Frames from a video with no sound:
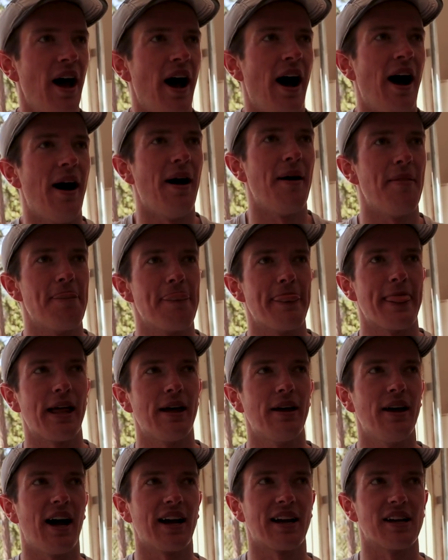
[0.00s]
Um,
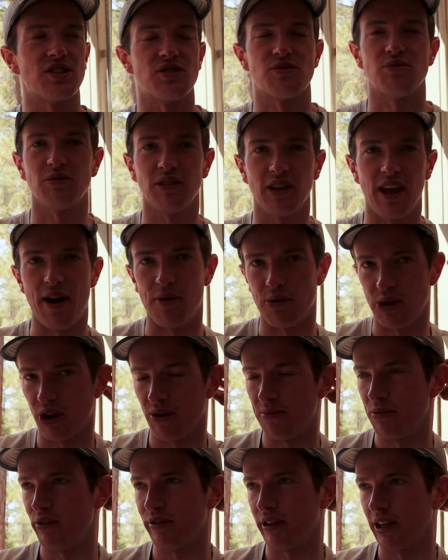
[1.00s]
I guess, yeah, we
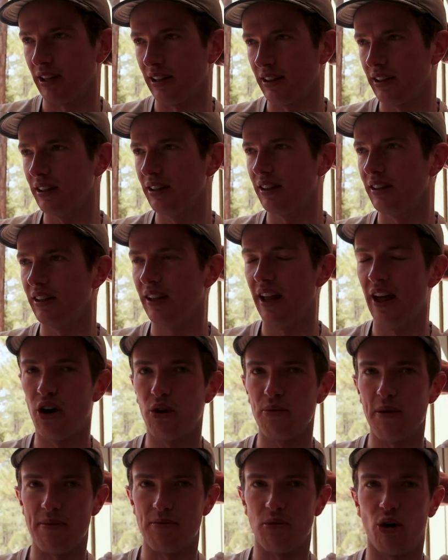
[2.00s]
got moving a little
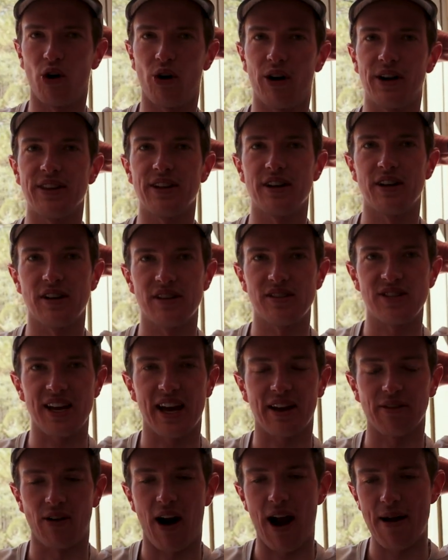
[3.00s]
bit more in the
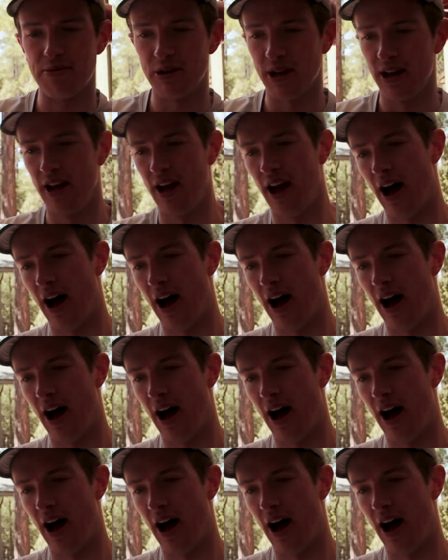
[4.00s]
second rep.